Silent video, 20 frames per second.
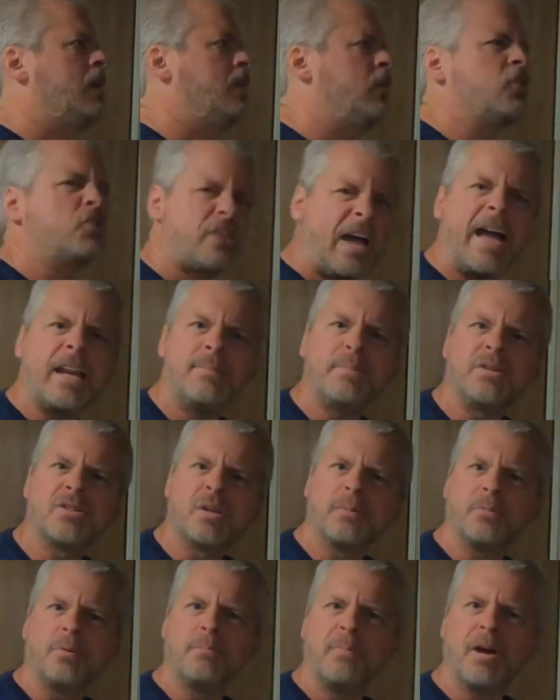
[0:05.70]
There's got to be
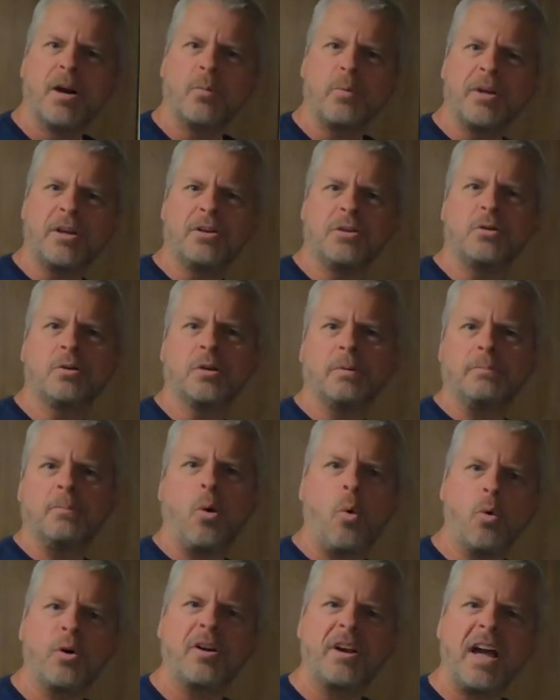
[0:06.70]
something better we can do to
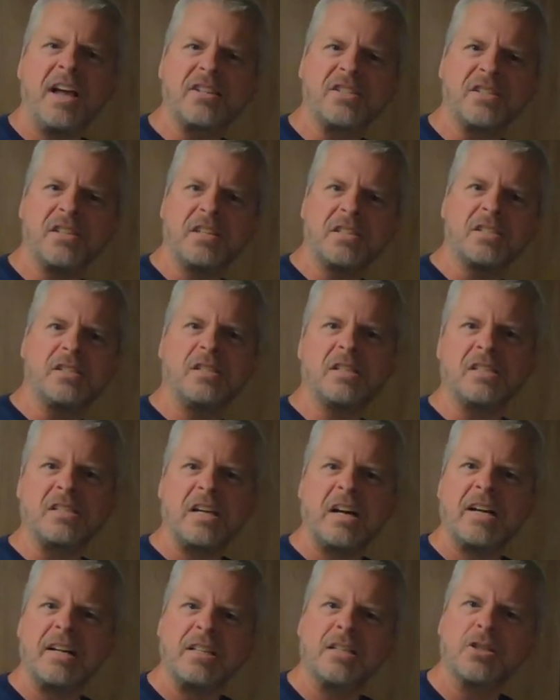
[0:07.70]
organize things in this
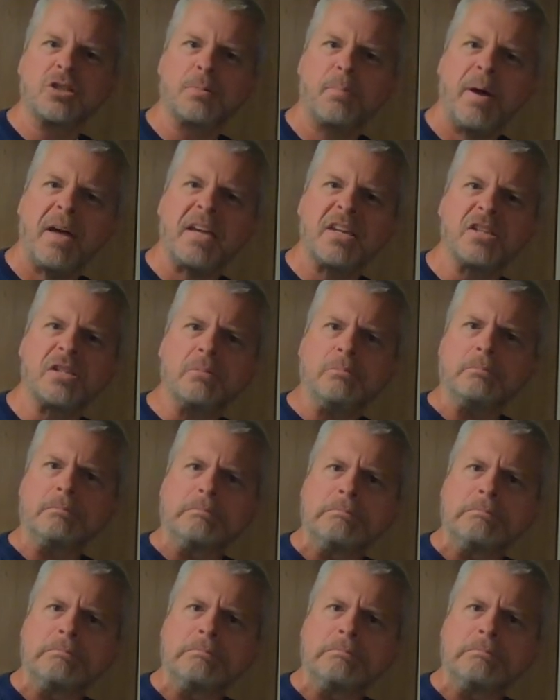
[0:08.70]
tiny little space.